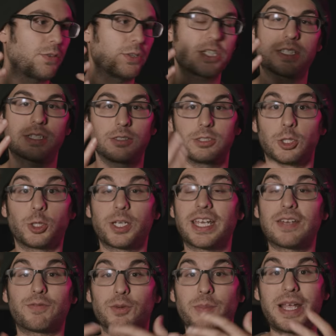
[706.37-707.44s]
for just
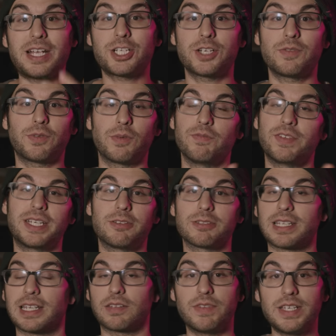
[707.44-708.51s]
learning information from
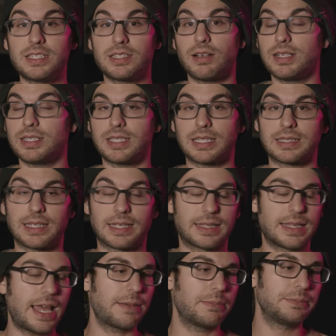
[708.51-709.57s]
videos like Vsauce, things
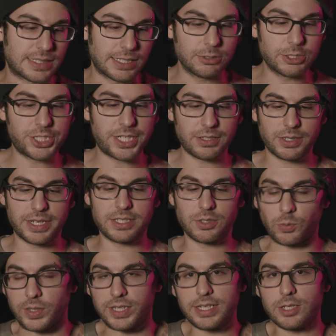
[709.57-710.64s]
like that. And Skillshare
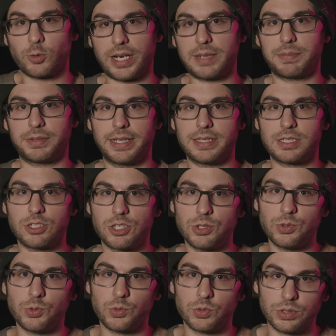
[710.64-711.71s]
is a really great place
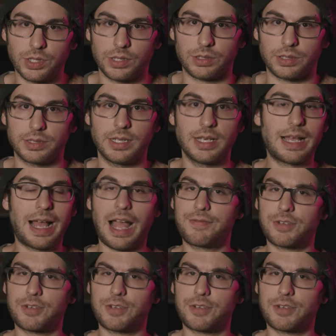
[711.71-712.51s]
to learn.